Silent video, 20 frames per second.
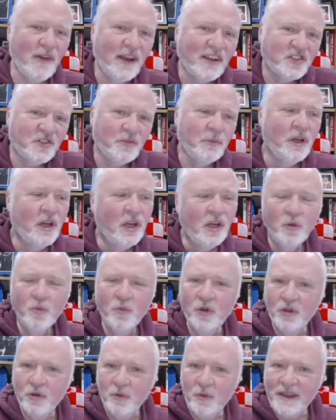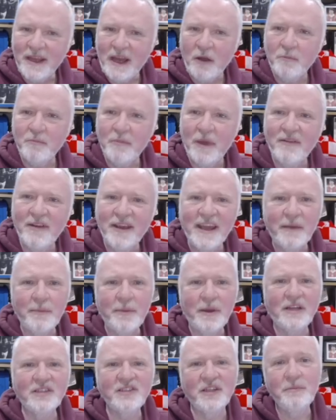Wrexham were without Mary
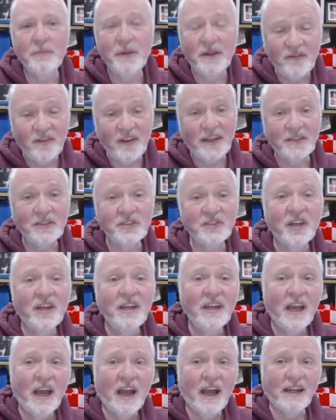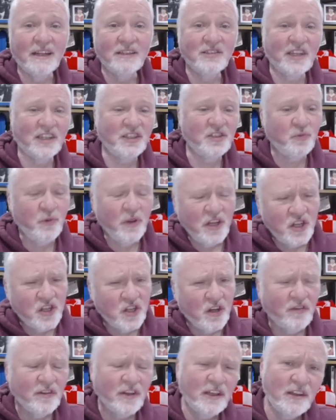Gibbard in midfield and had to
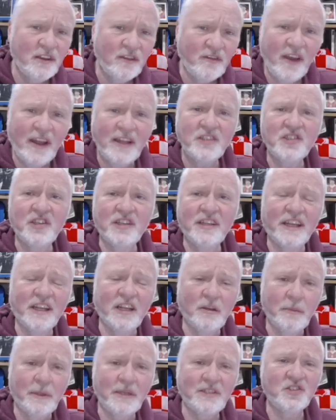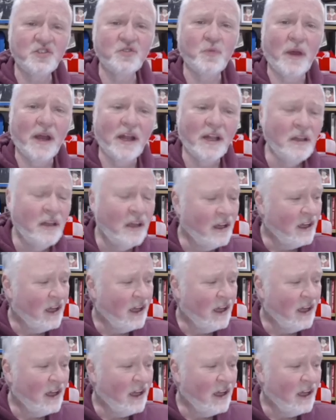reshuffle in defence a little bit as well.